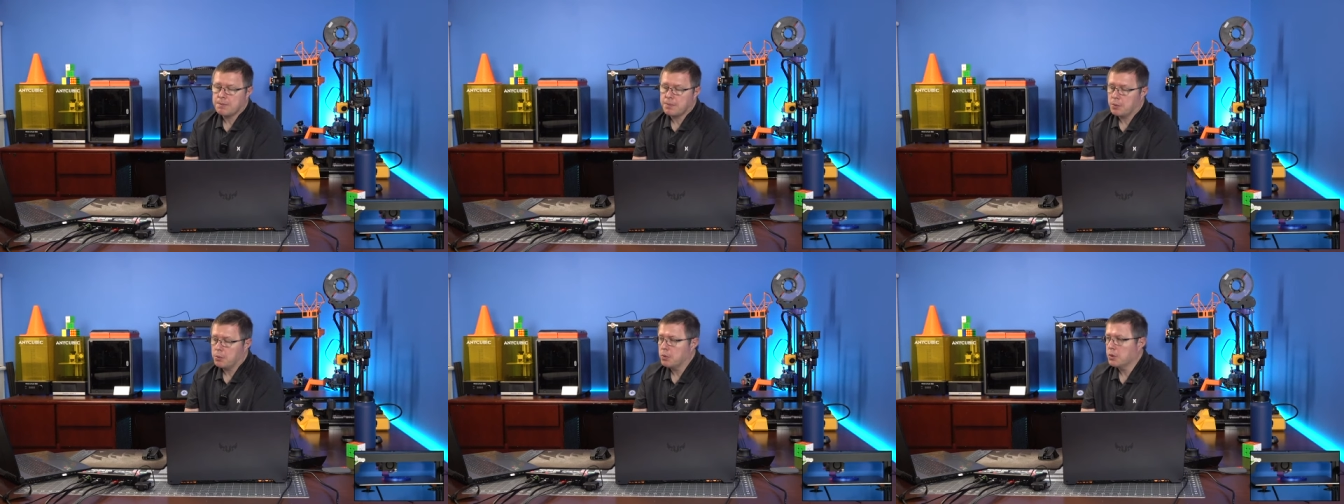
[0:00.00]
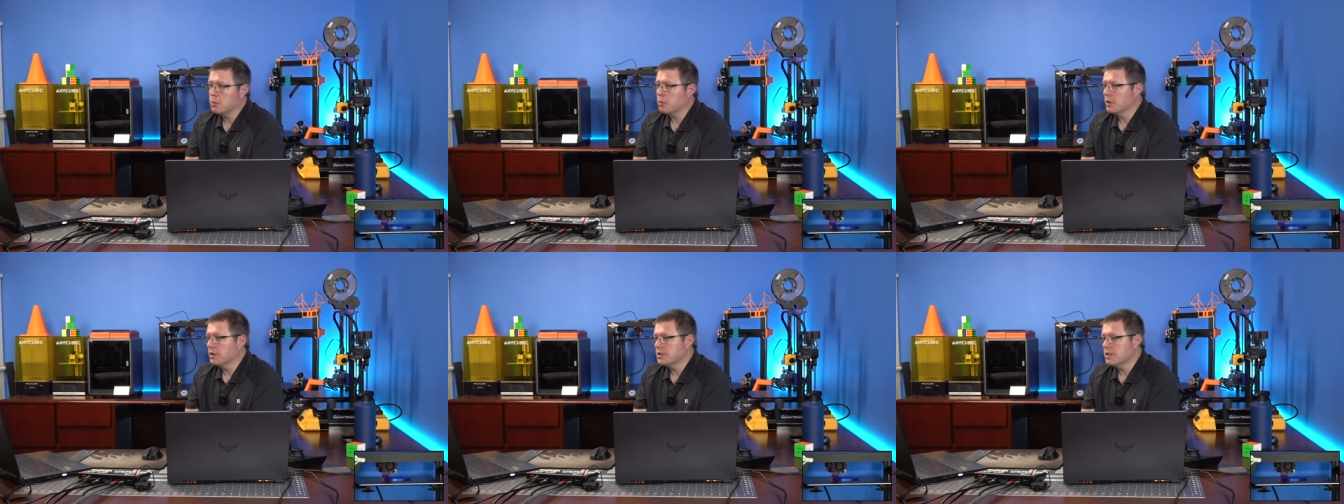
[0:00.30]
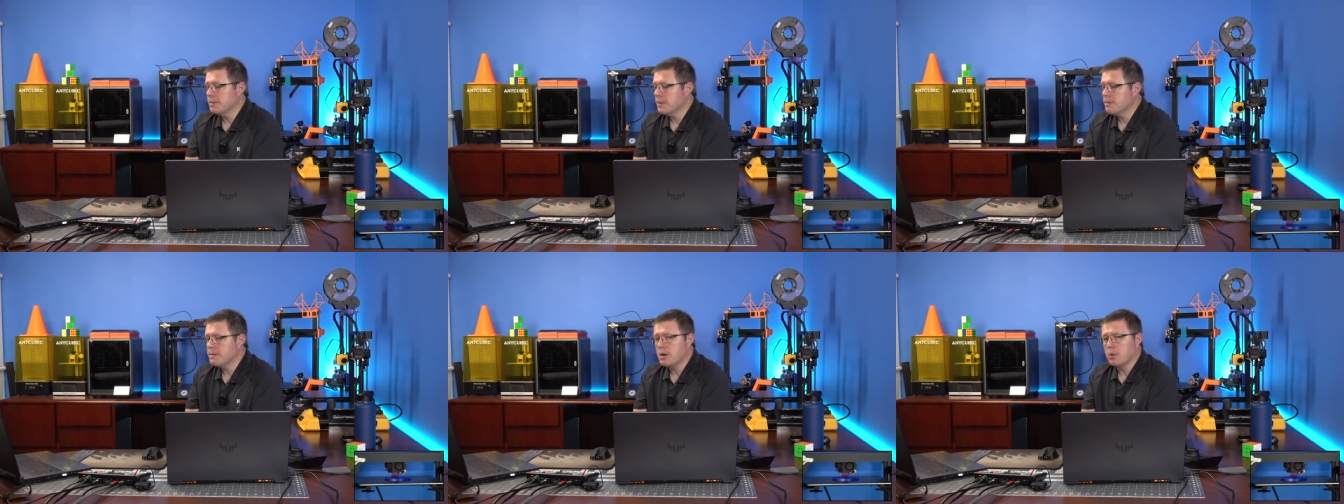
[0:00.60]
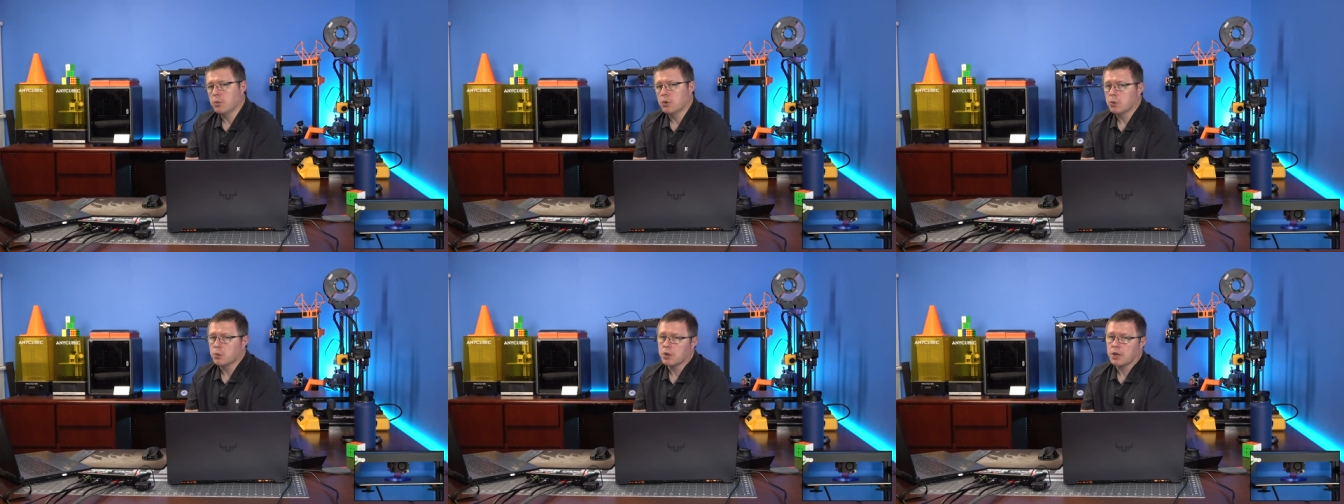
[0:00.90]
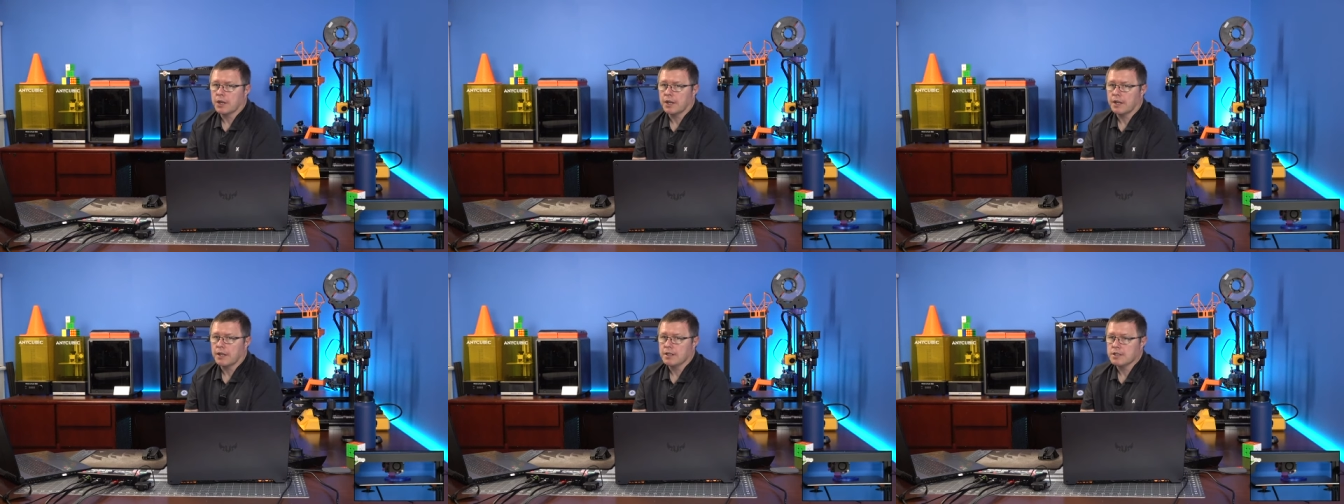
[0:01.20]
but woodwork something about
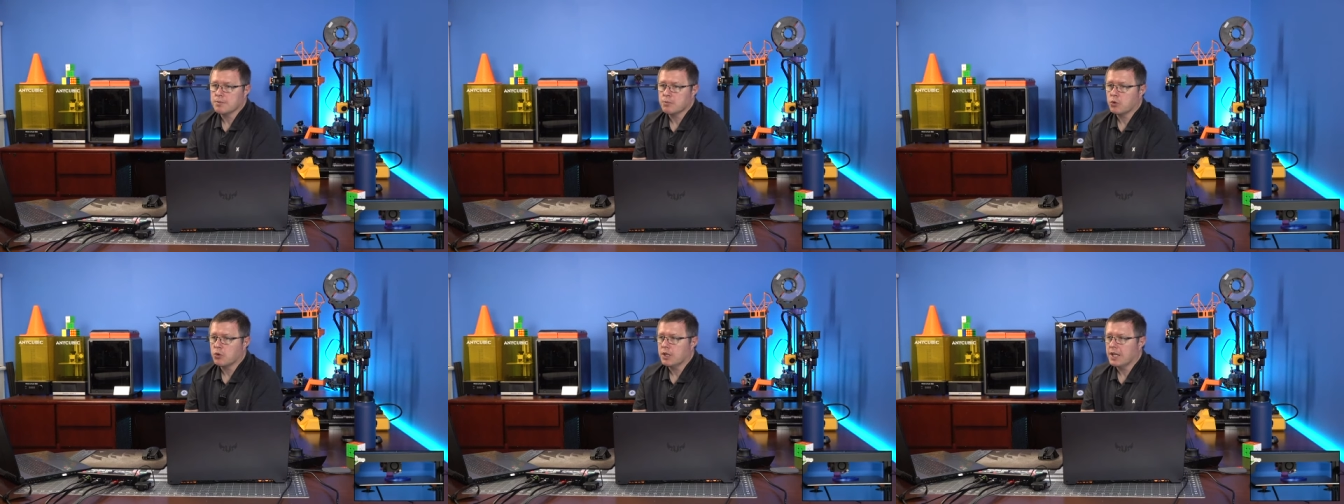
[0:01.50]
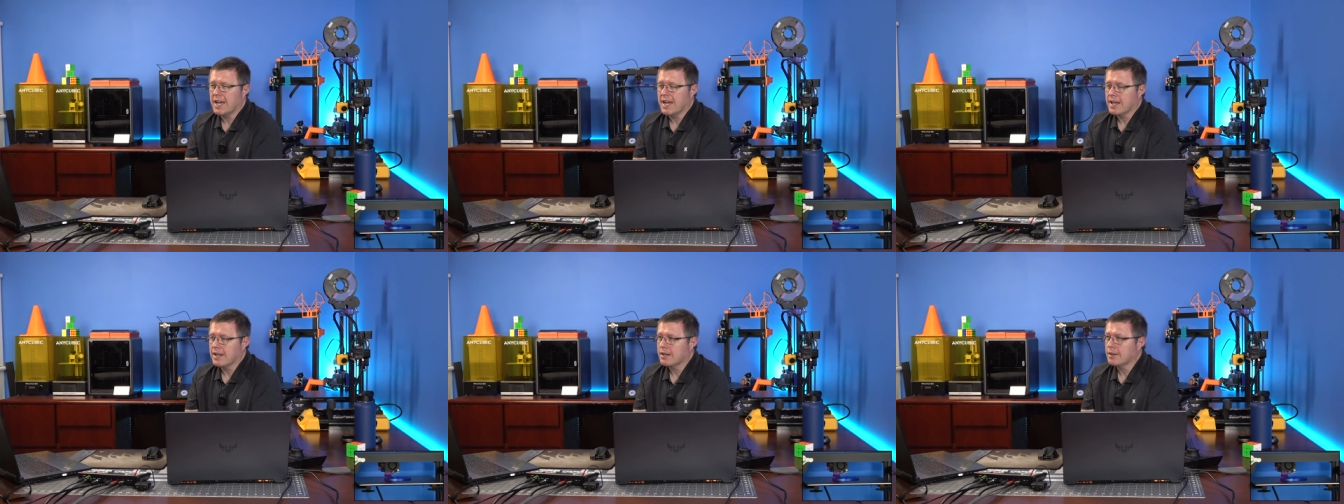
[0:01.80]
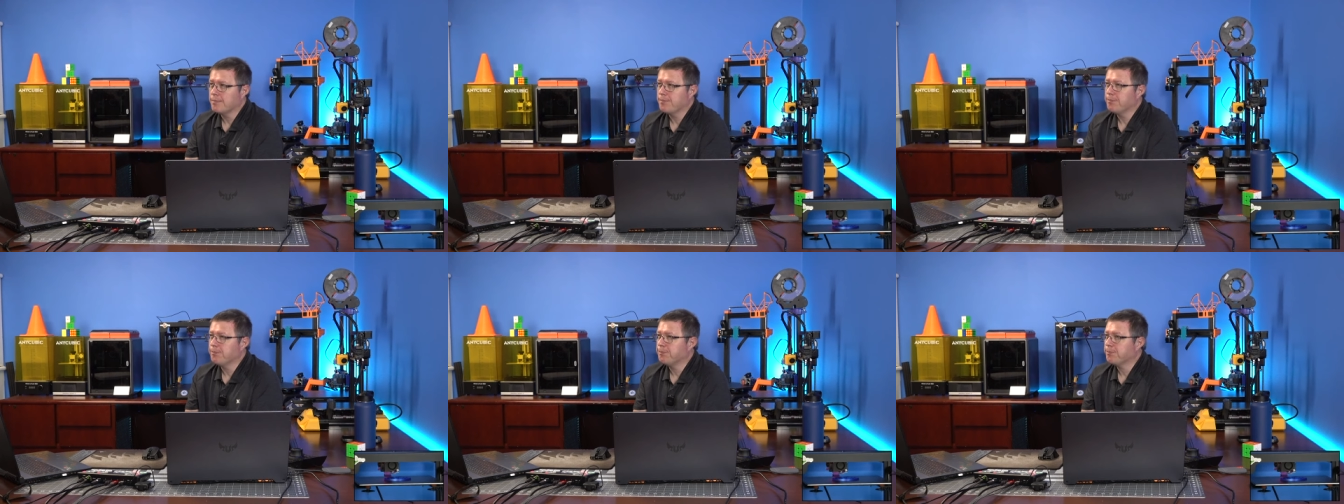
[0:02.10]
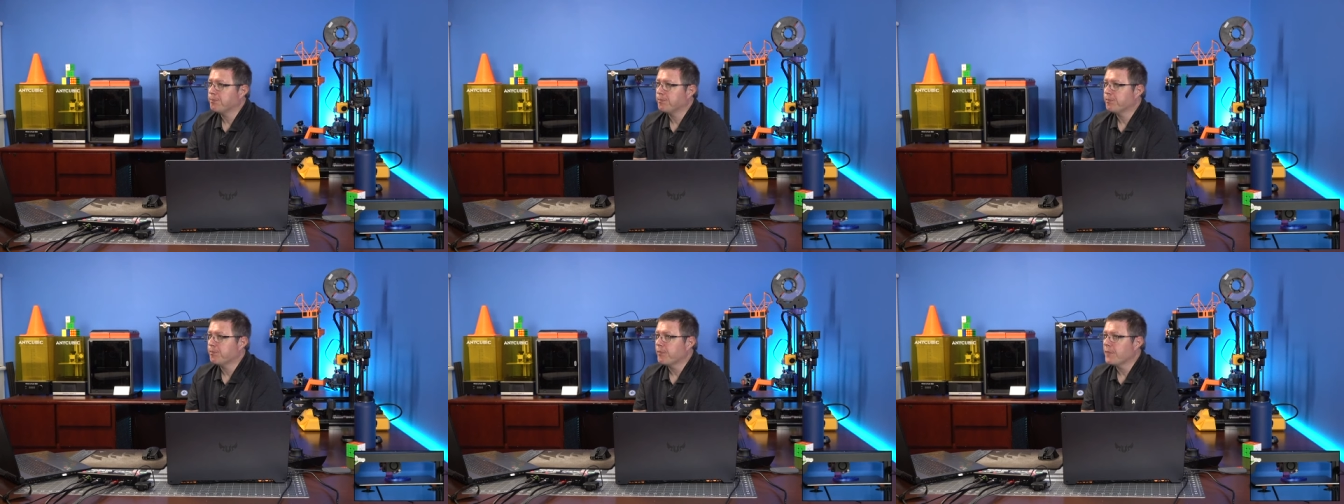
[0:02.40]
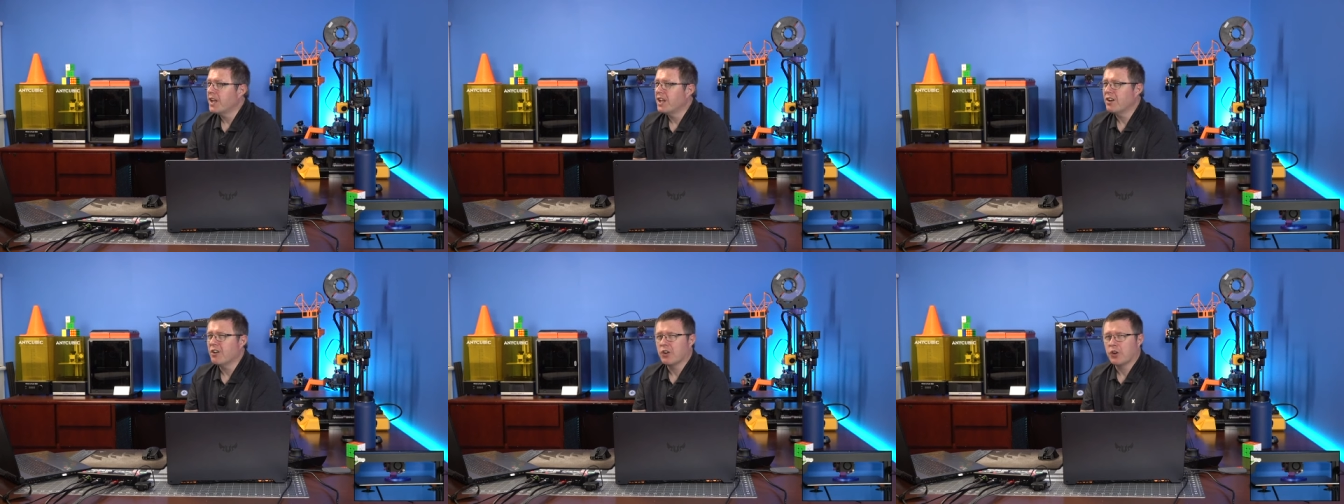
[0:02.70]
woodworking is more like
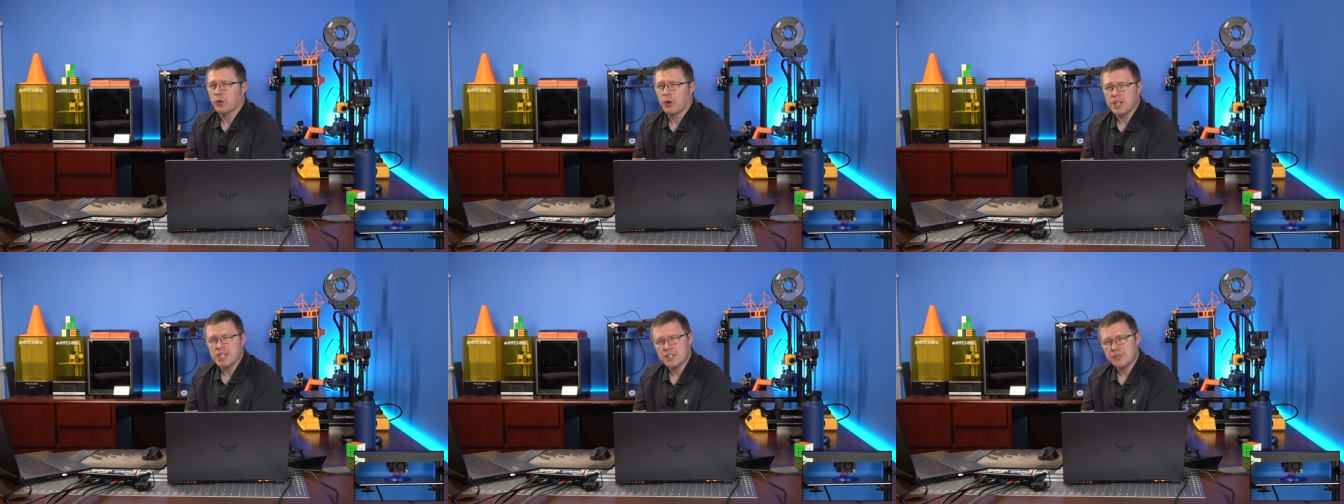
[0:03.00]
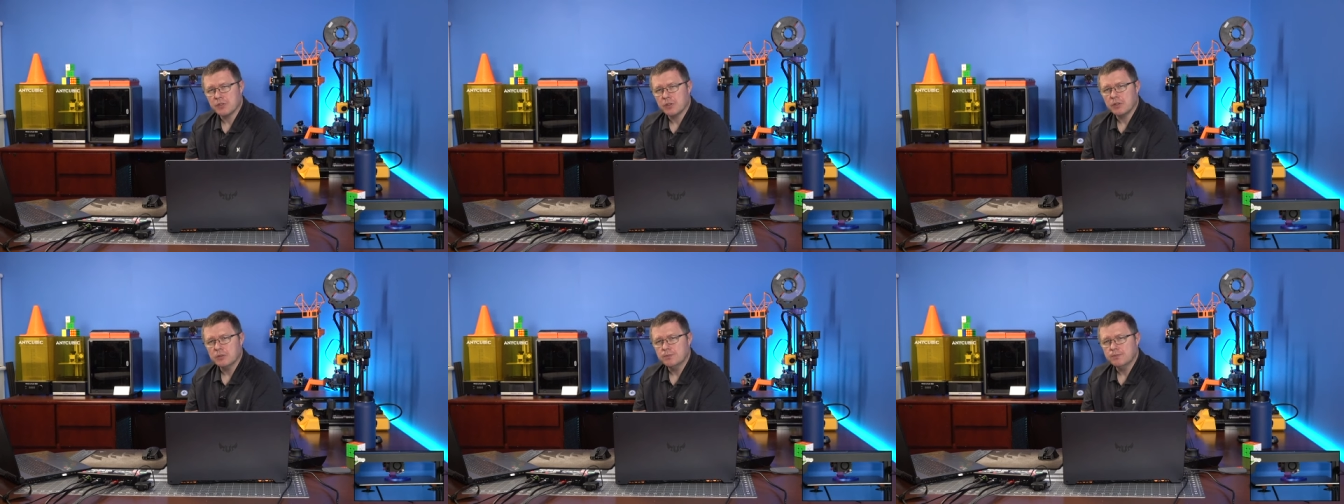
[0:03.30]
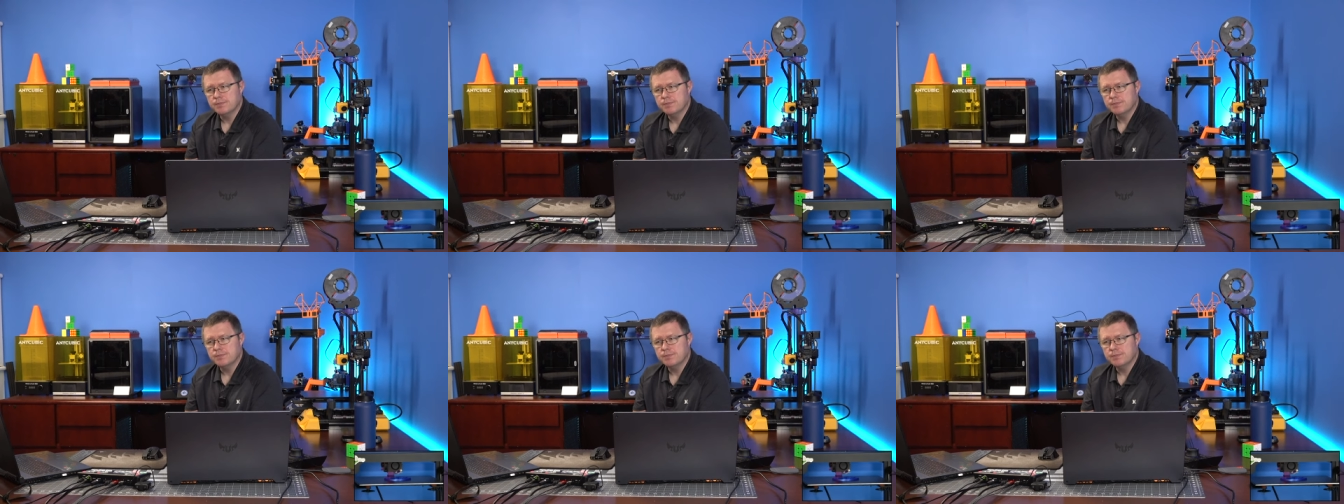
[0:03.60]
I don't know, graceful.